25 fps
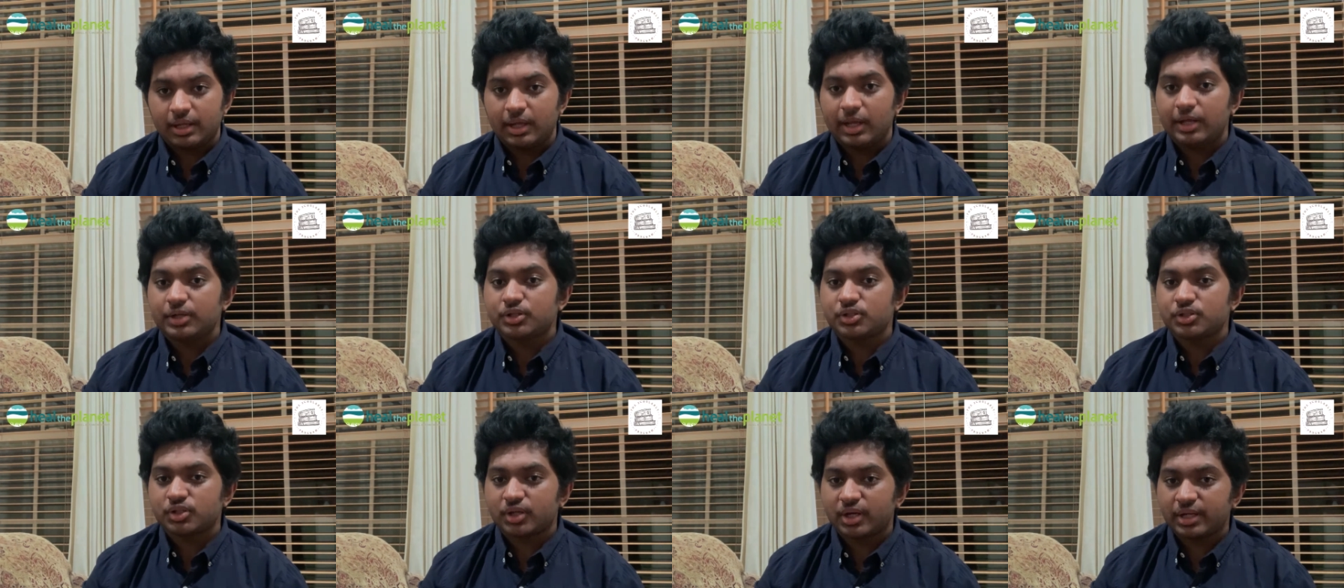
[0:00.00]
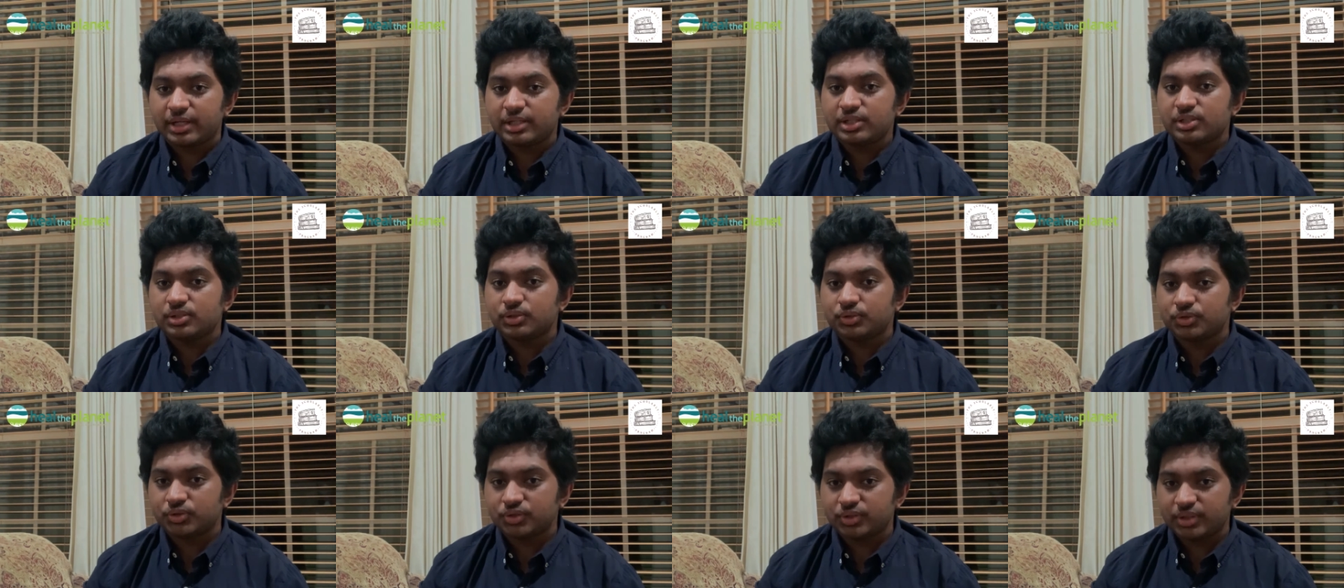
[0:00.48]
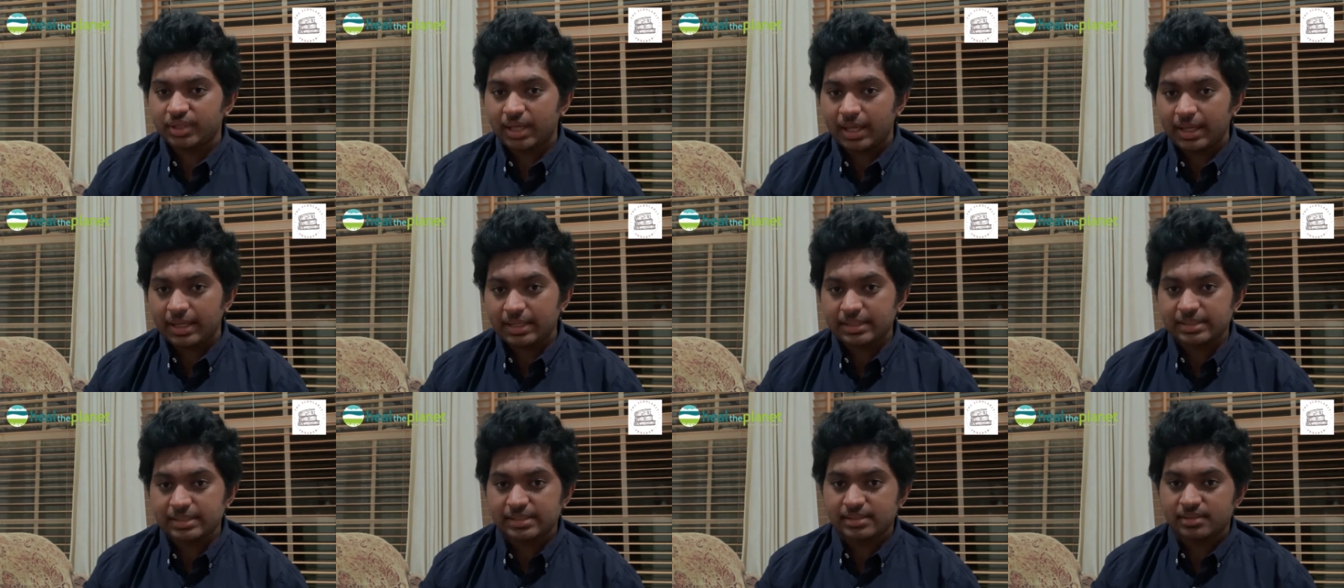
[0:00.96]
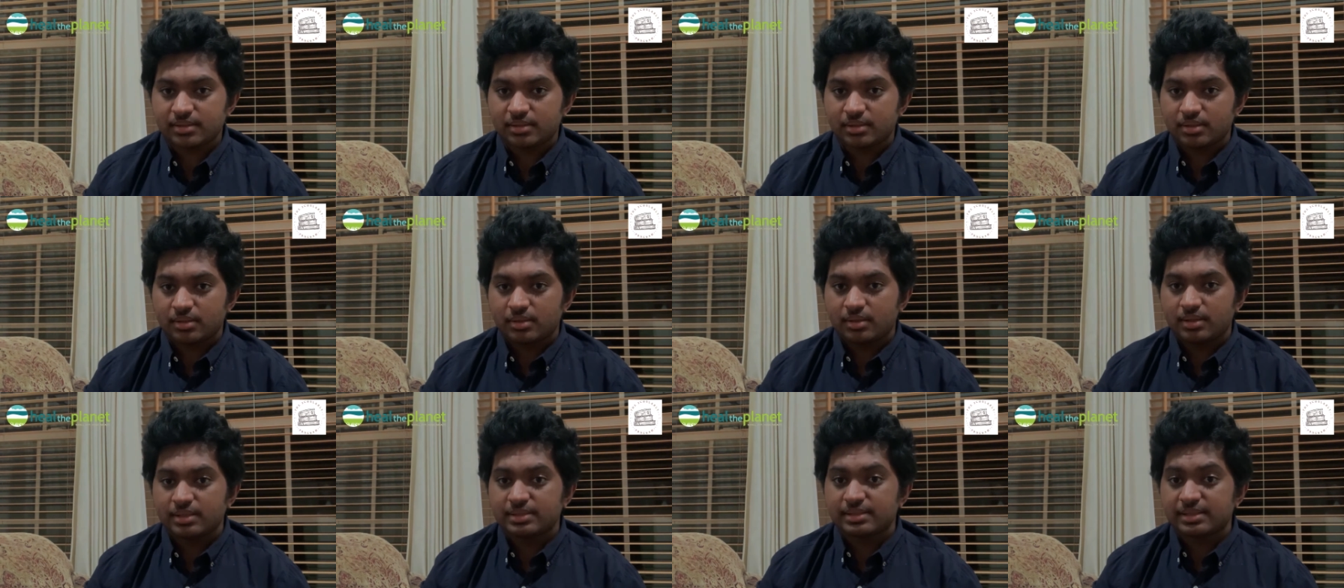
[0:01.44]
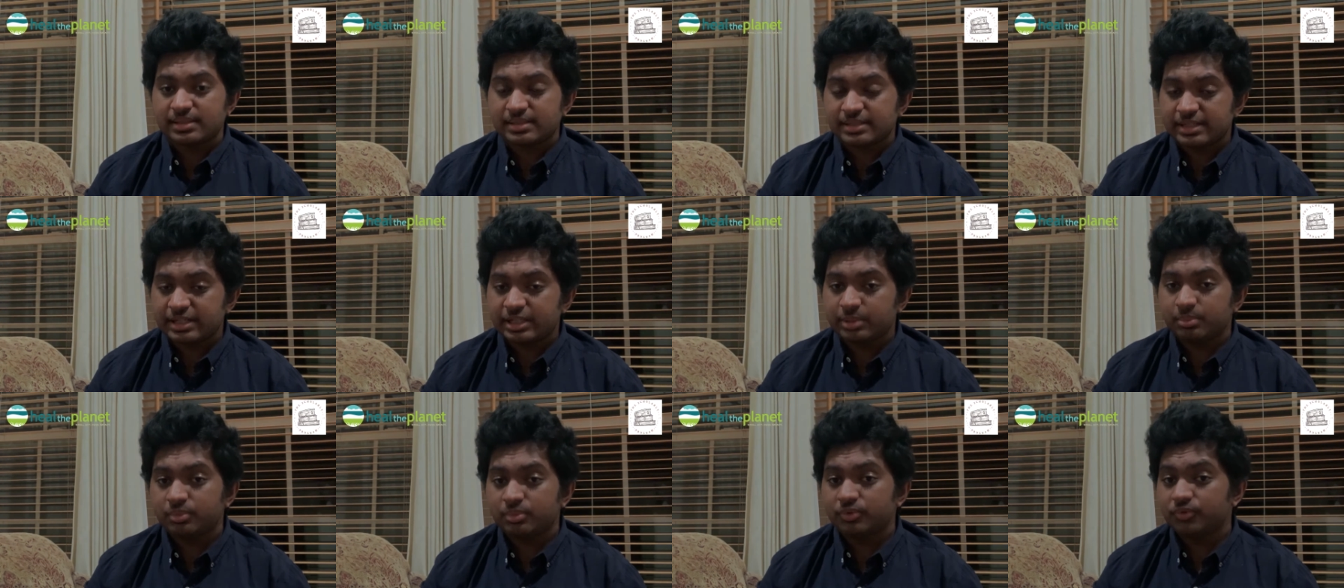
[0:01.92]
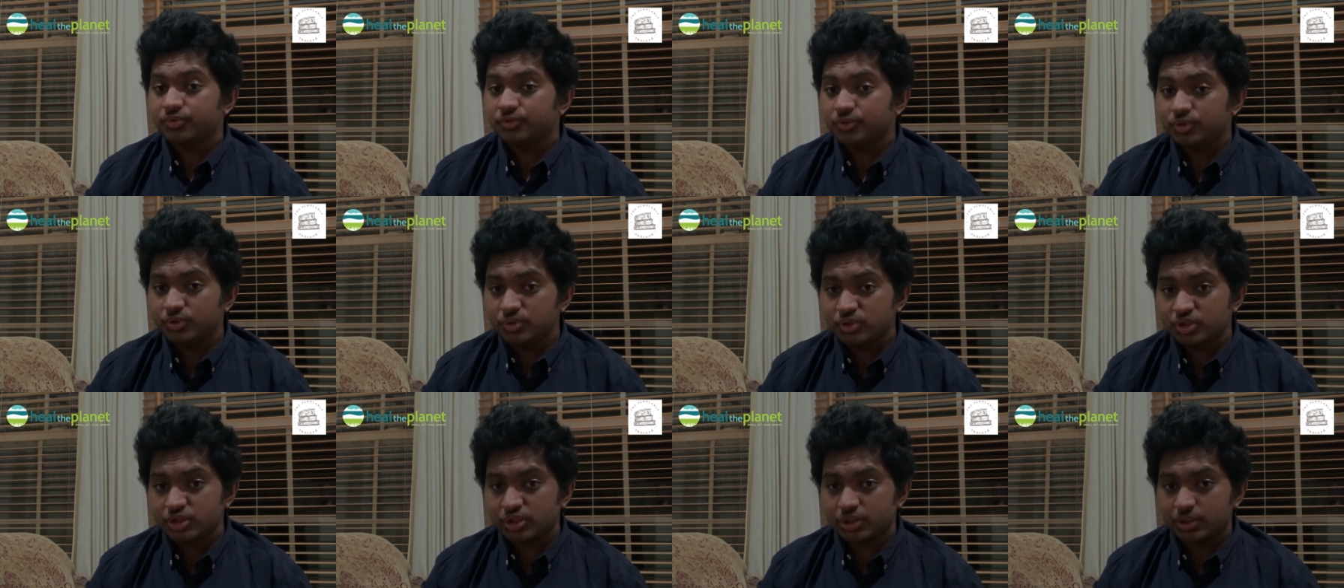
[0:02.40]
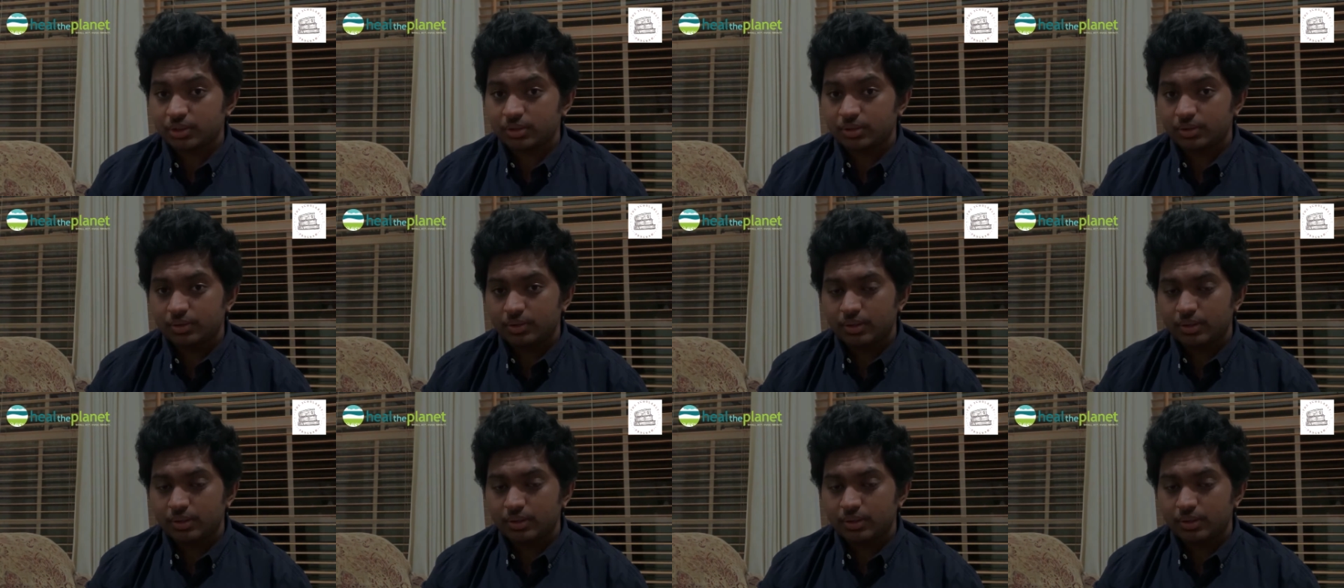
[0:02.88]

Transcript: and trying to create a sustainable future